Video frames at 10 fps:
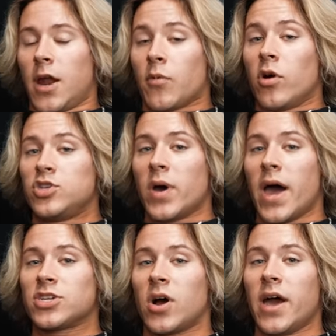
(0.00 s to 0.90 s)
And I'm going
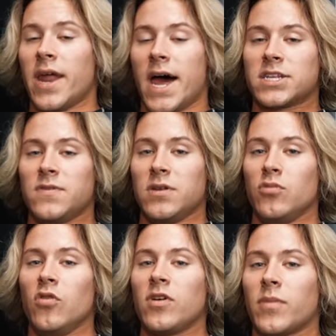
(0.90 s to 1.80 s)
to try and activate
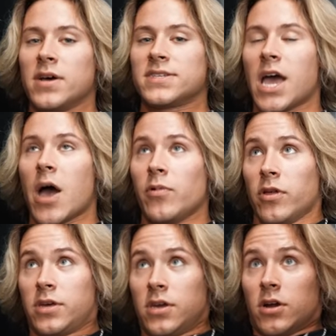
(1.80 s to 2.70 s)
moving my
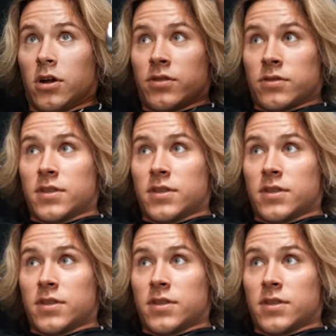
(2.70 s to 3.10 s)
scapula here.